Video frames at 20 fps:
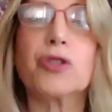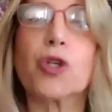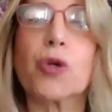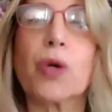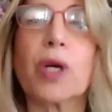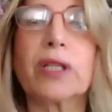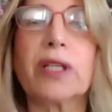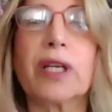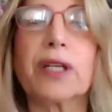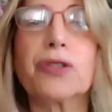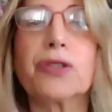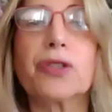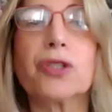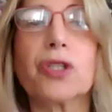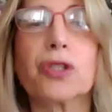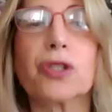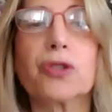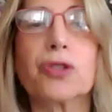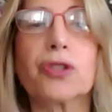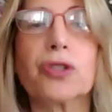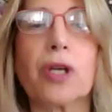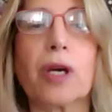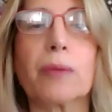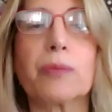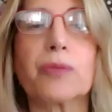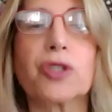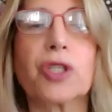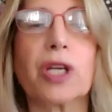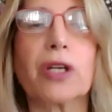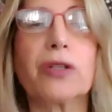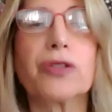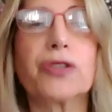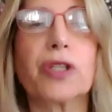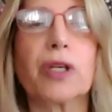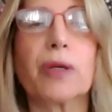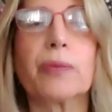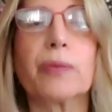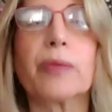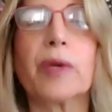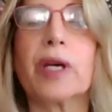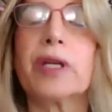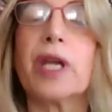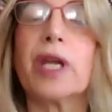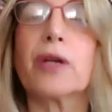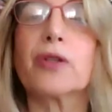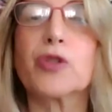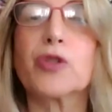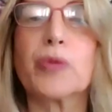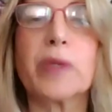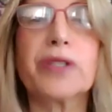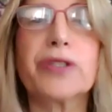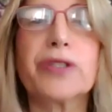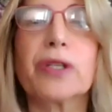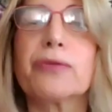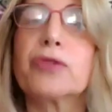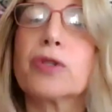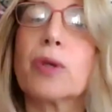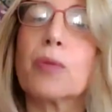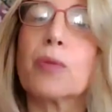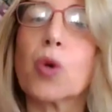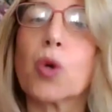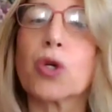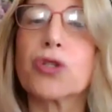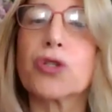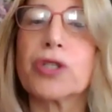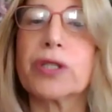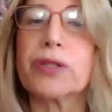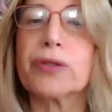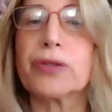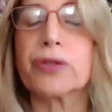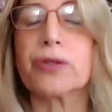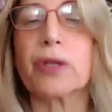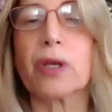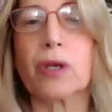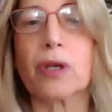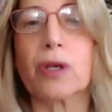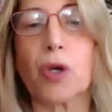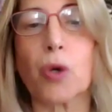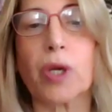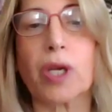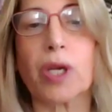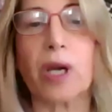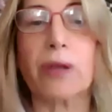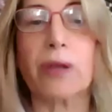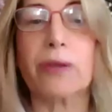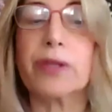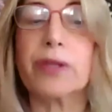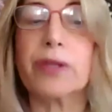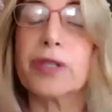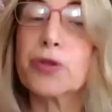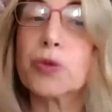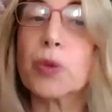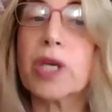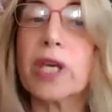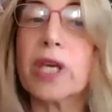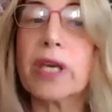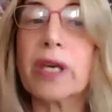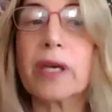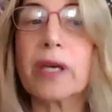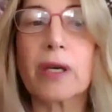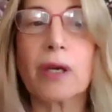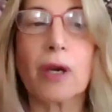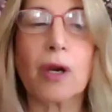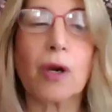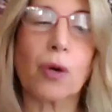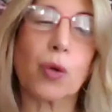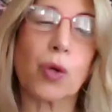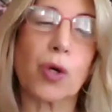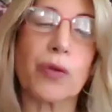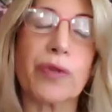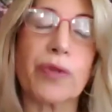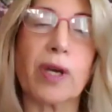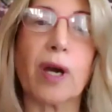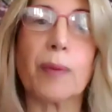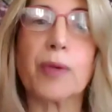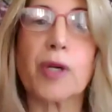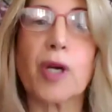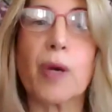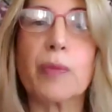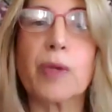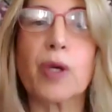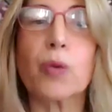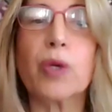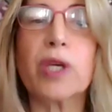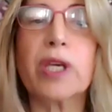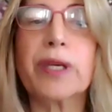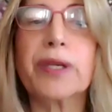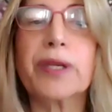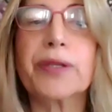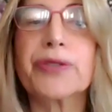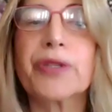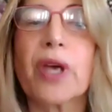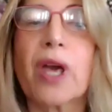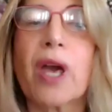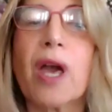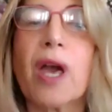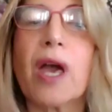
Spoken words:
So I'd like to just share some announcements of some courses going on this week or in the upcoming weeks.